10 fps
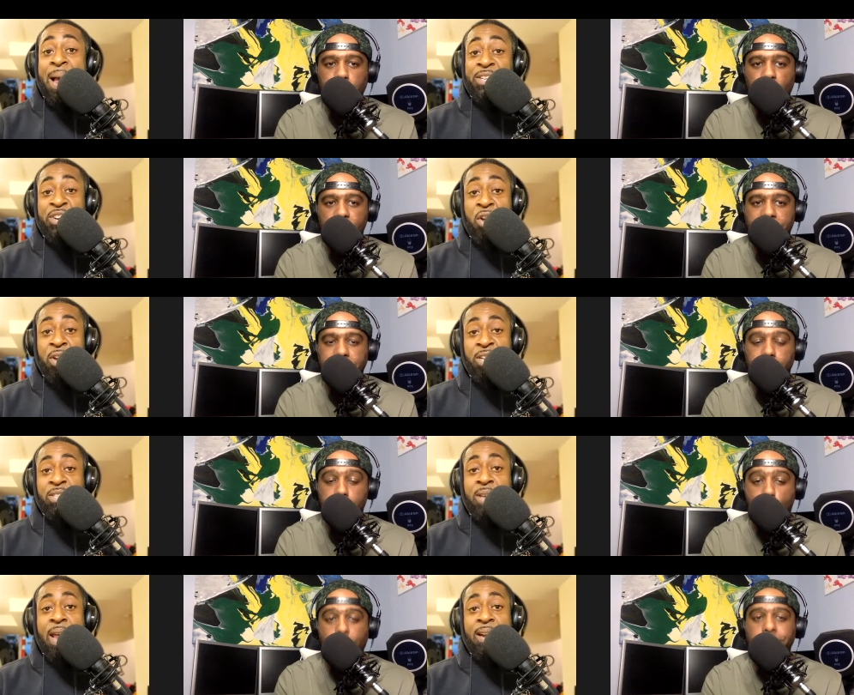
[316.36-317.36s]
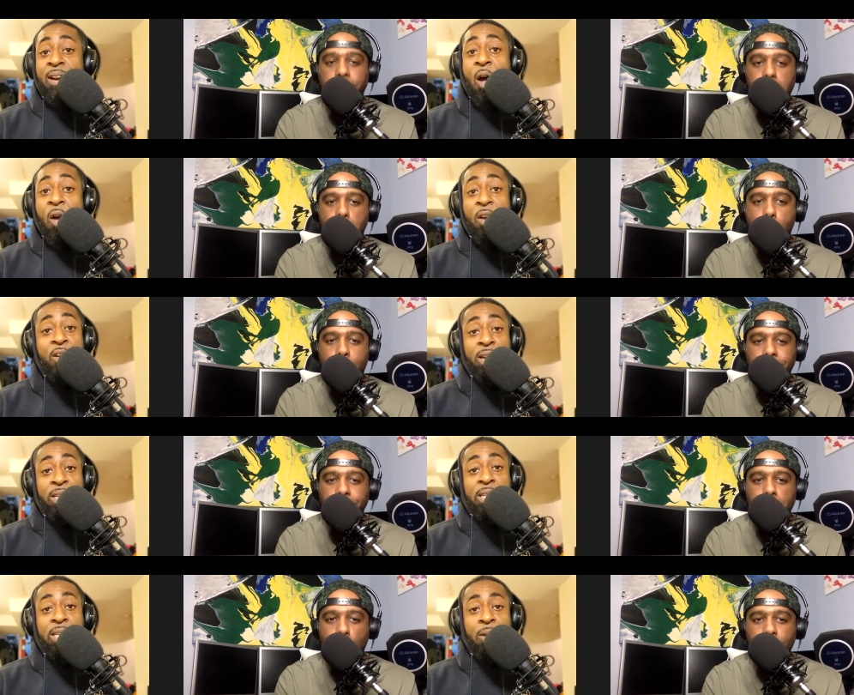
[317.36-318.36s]
Speaker 1: of nuggets, like they're all the nuggets
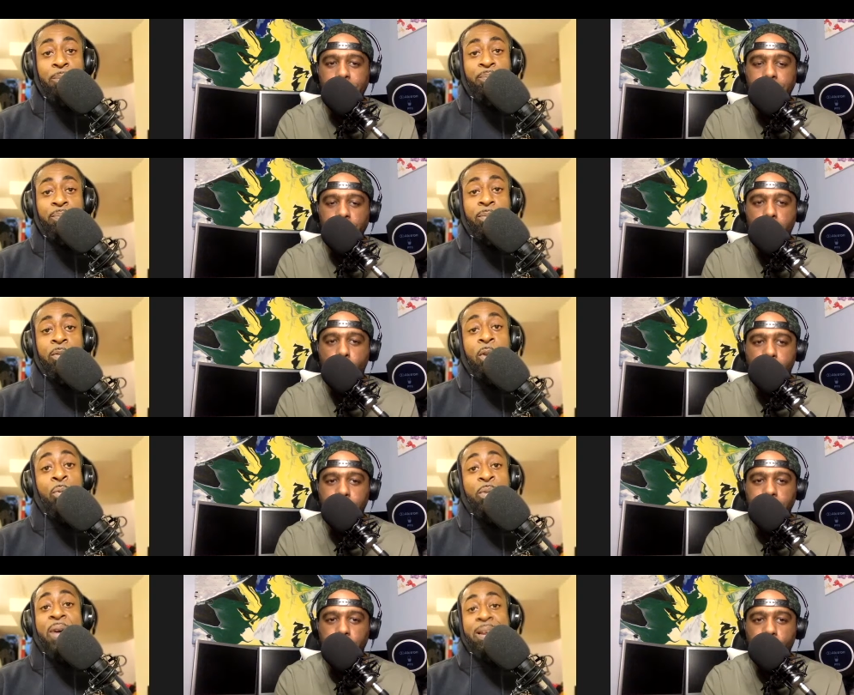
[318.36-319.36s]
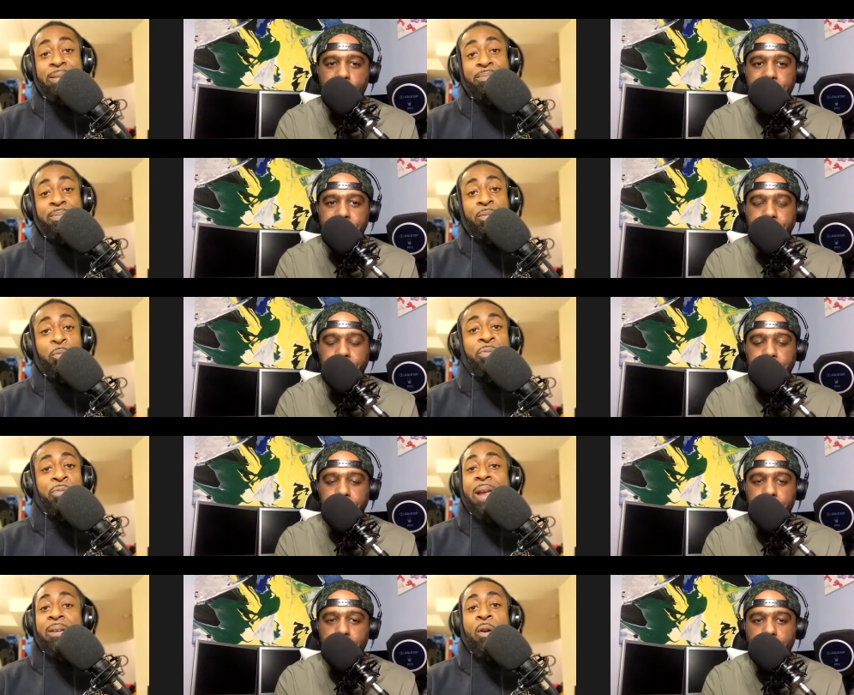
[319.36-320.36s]
now. No, we fighting. We
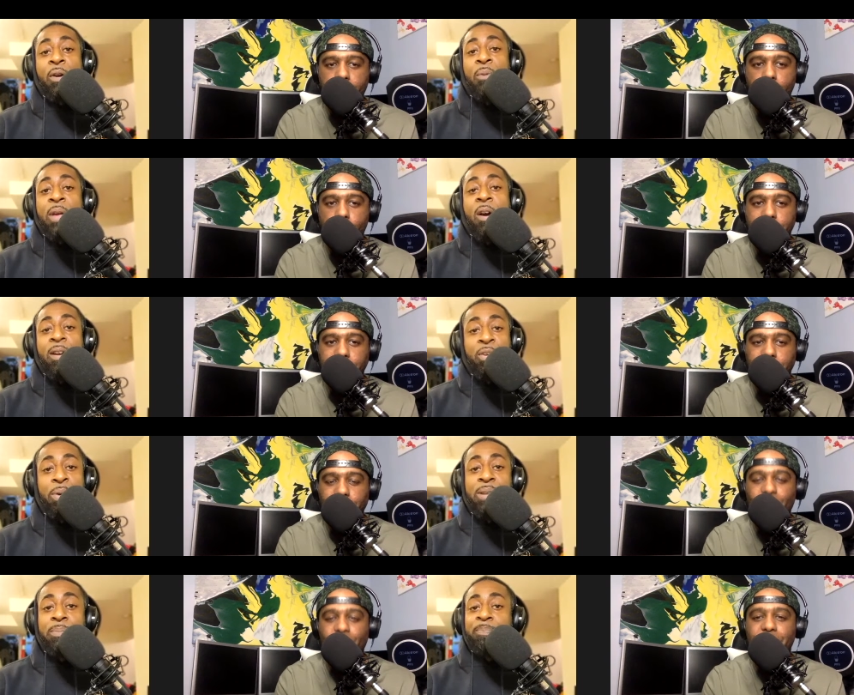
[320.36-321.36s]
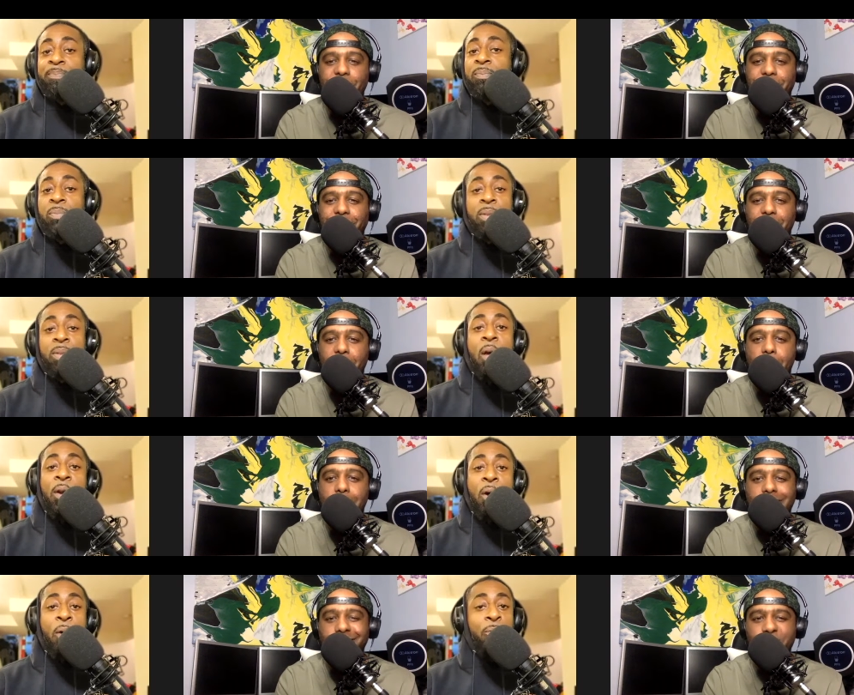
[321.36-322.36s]
fighting. No, no, we arguing. No,
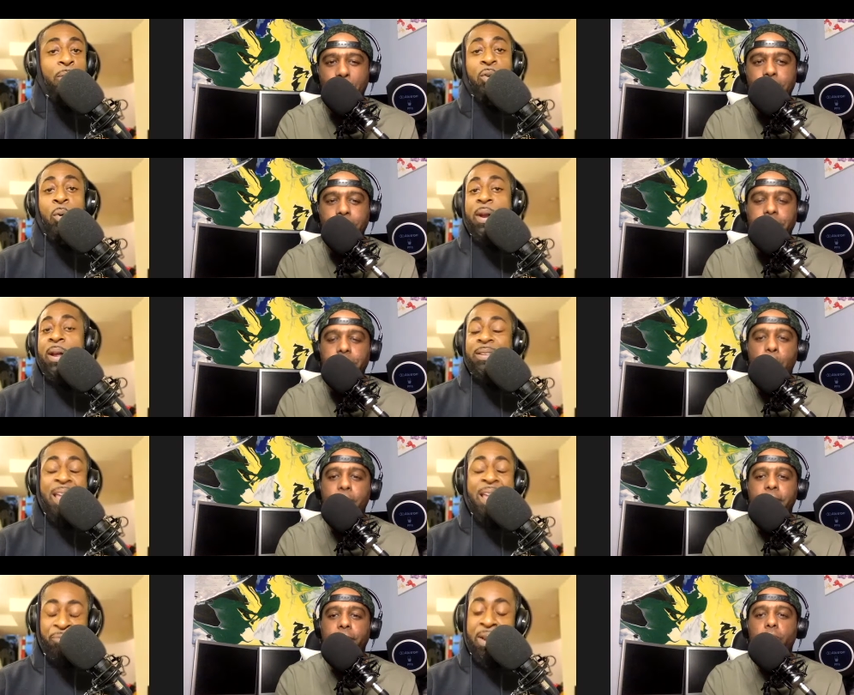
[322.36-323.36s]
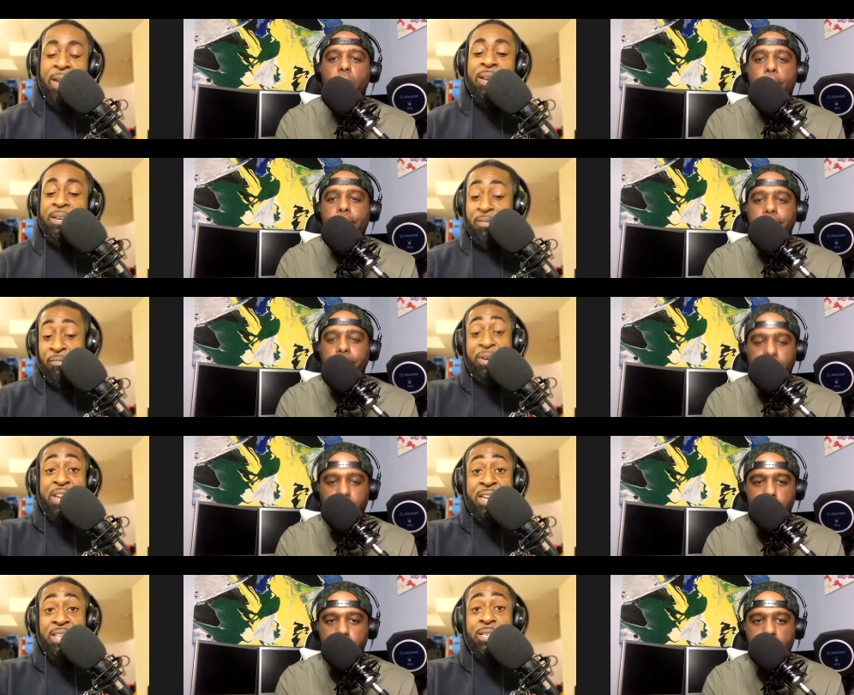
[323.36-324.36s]
no, what's going on? Definitely for
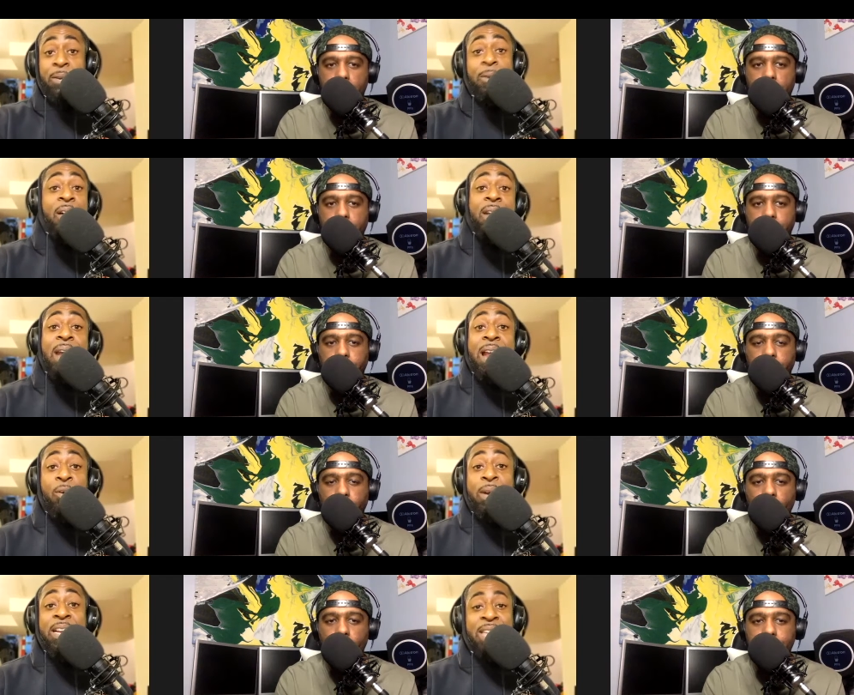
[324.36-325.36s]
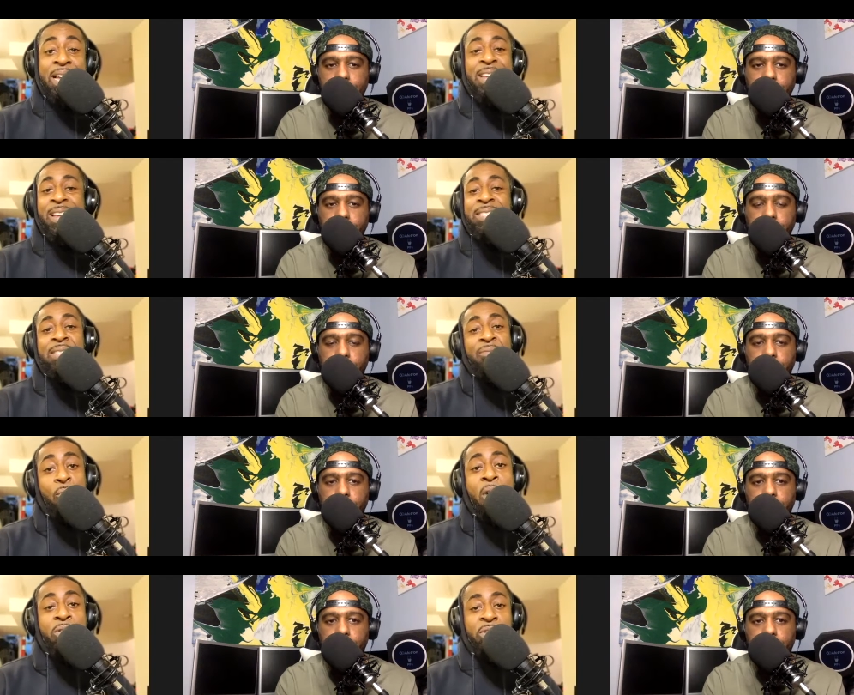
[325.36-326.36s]
these. Now that I know what they taste like, it's even
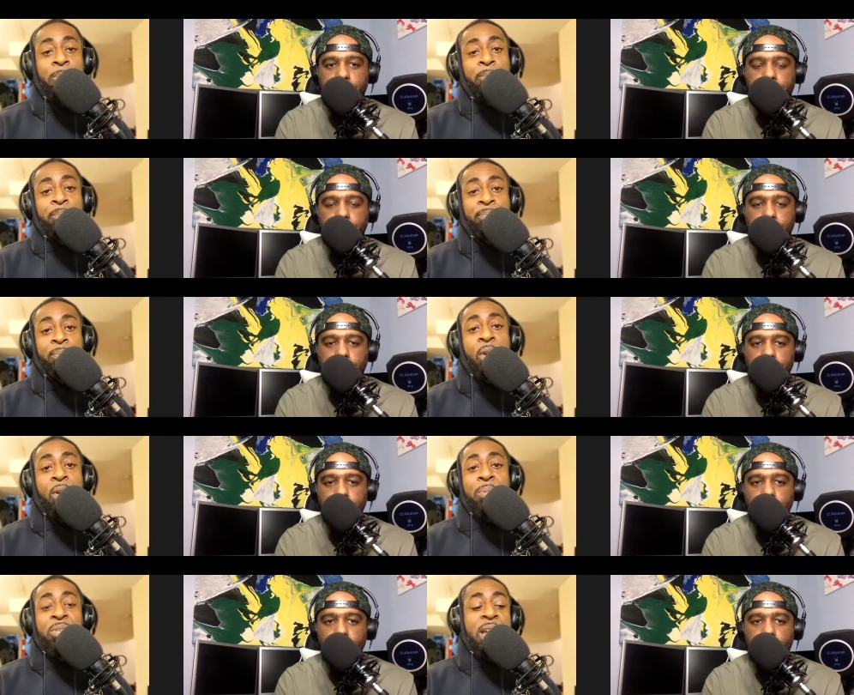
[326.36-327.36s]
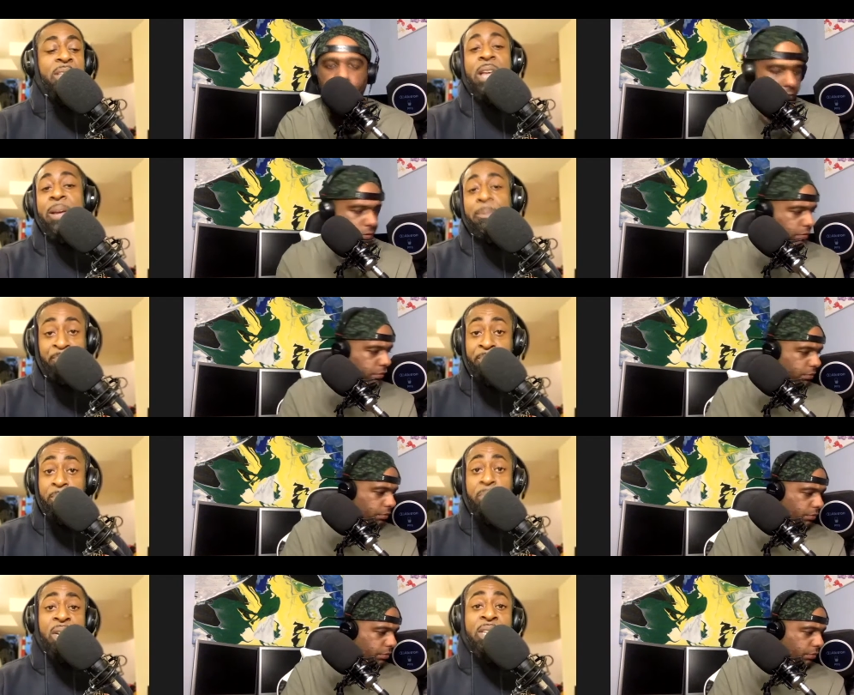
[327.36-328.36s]
worse. You know what I'm saying? It's like
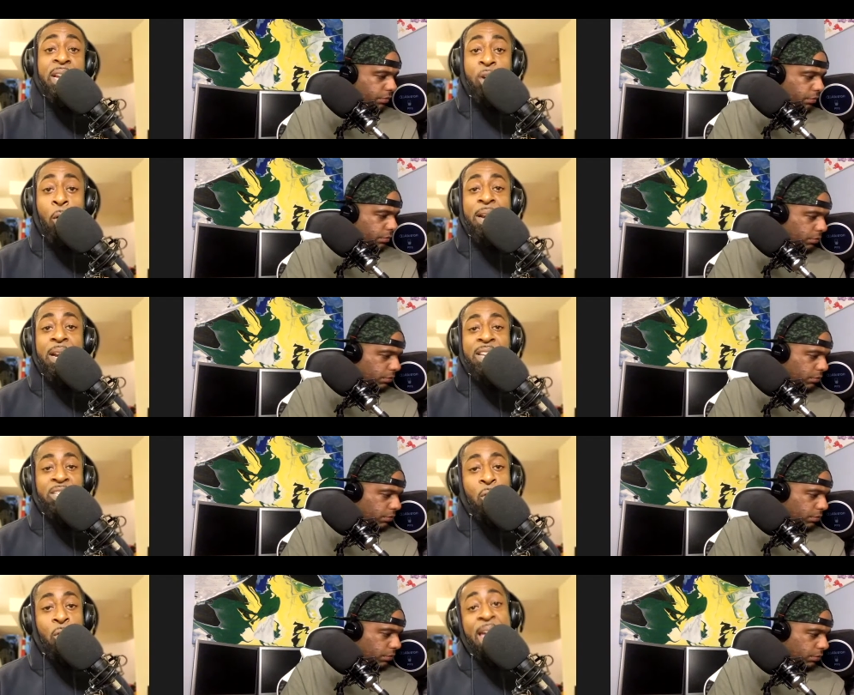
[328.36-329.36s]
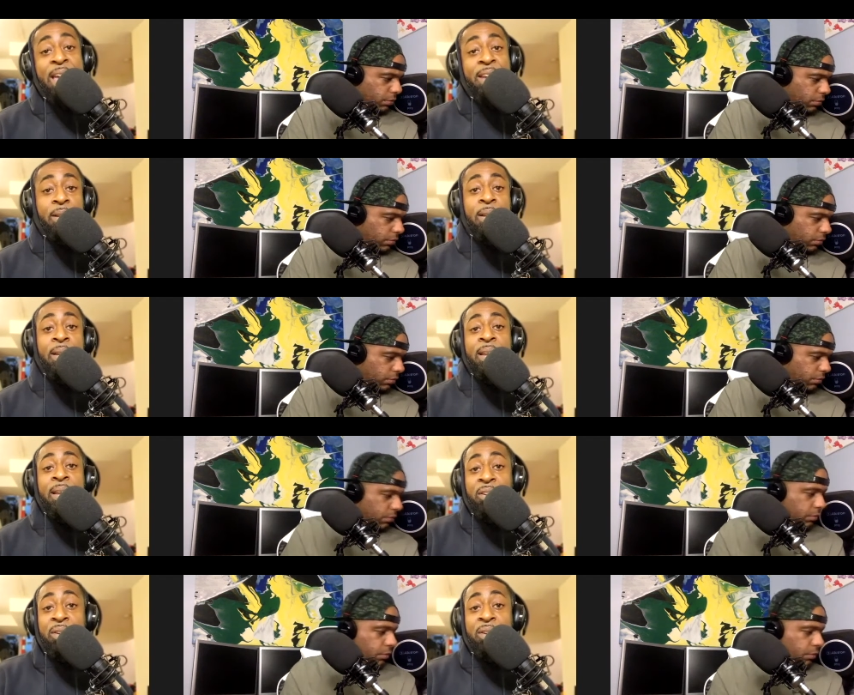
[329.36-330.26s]
it's like nobody likes cocaine until they